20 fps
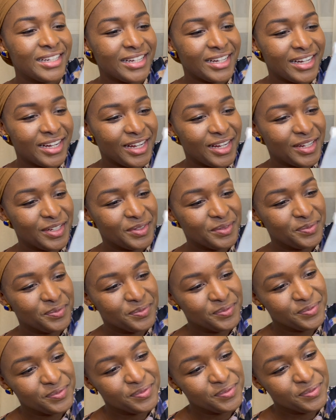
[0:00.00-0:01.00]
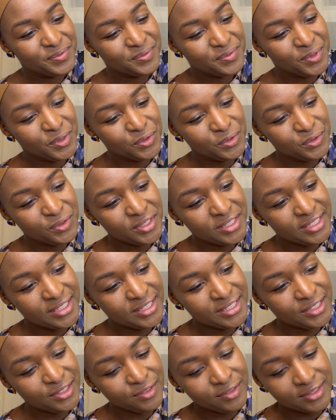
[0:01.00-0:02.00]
But really,